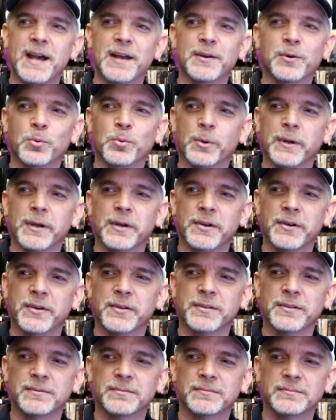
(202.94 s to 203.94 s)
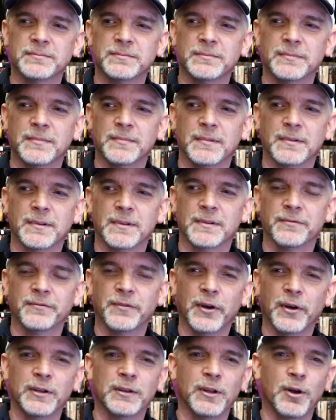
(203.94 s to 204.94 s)
kind of weird.
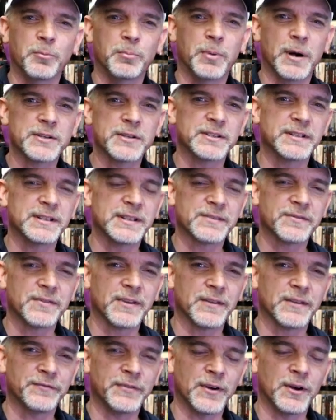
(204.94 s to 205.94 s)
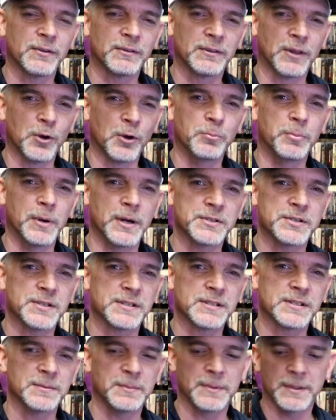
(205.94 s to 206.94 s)
Very low budget. It, it felt low
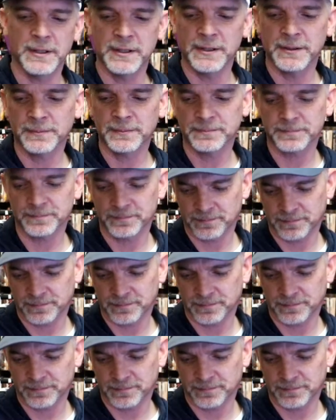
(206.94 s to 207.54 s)
budget to me.